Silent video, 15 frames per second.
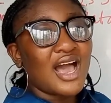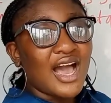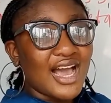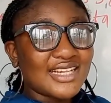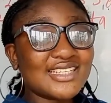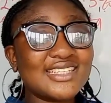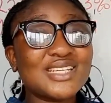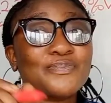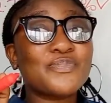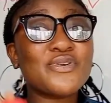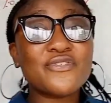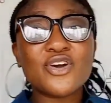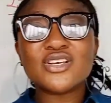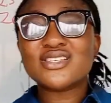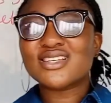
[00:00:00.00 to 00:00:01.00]
And in the
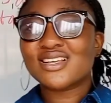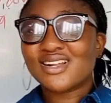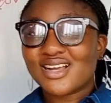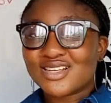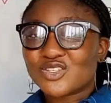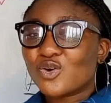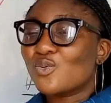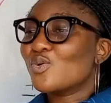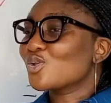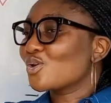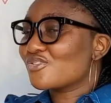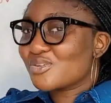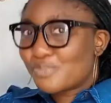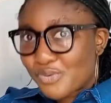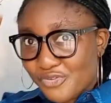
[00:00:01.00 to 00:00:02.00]
previous class, or one
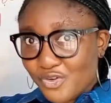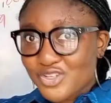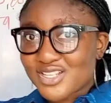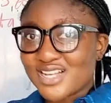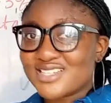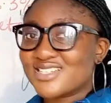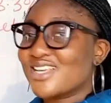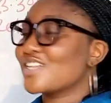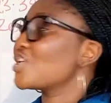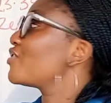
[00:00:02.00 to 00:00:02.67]
of the previous classes, I had